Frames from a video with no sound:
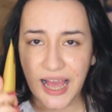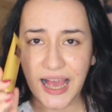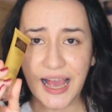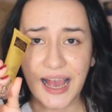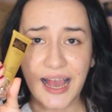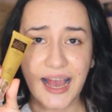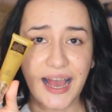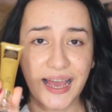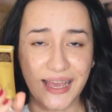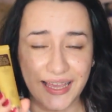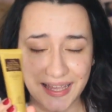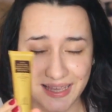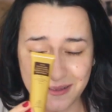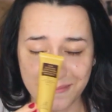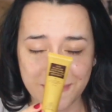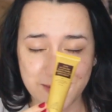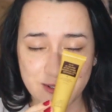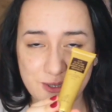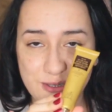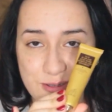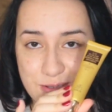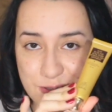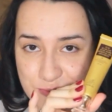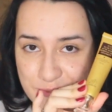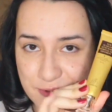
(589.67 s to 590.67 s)
I am
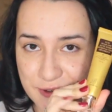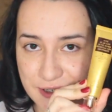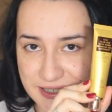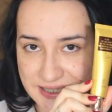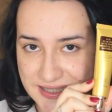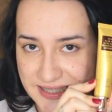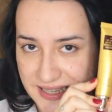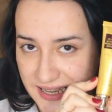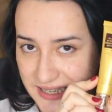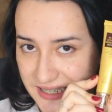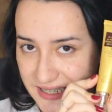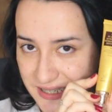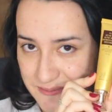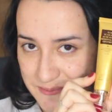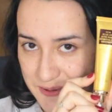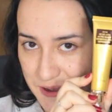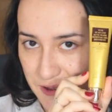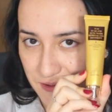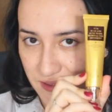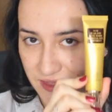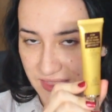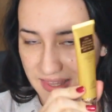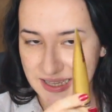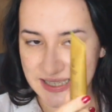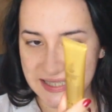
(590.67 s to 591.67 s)
super excited
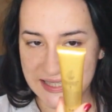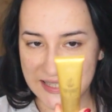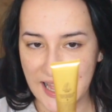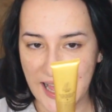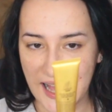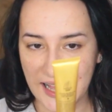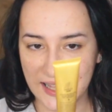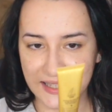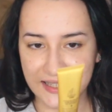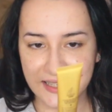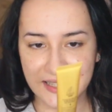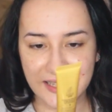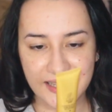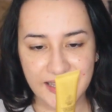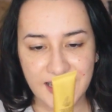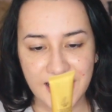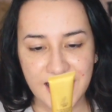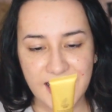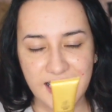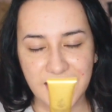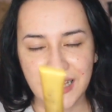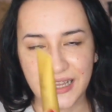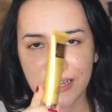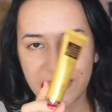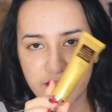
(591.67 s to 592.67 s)
about this acne
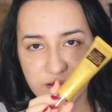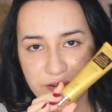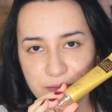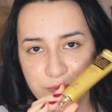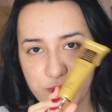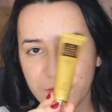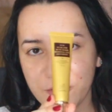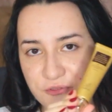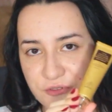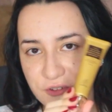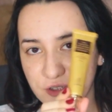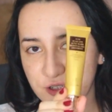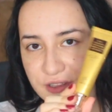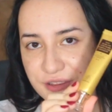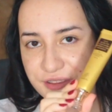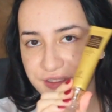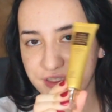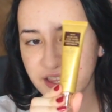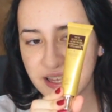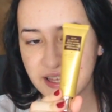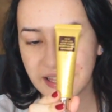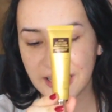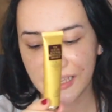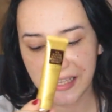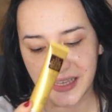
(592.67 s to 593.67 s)
removal
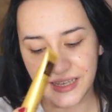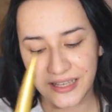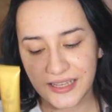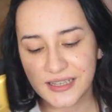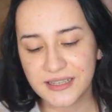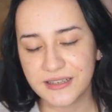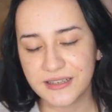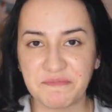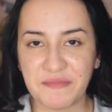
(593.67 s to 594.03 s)
thingy.